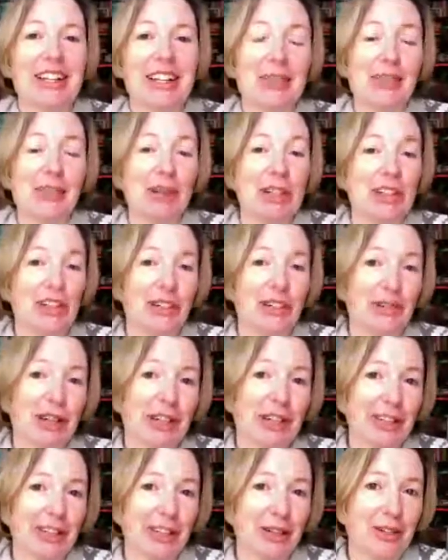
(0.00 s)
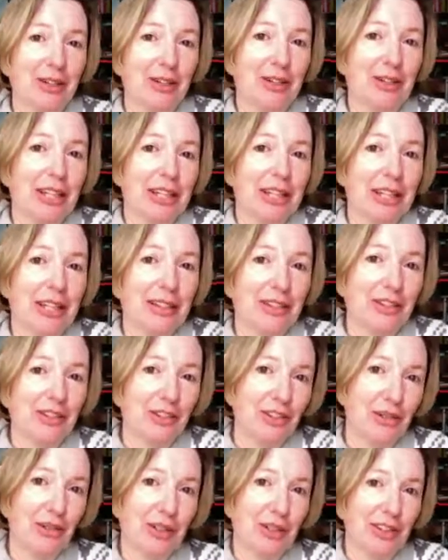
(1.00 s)
And once you've had a go at looking at
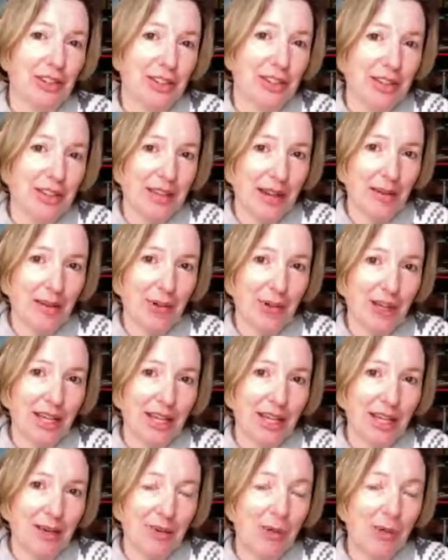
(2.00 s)
stories in that way,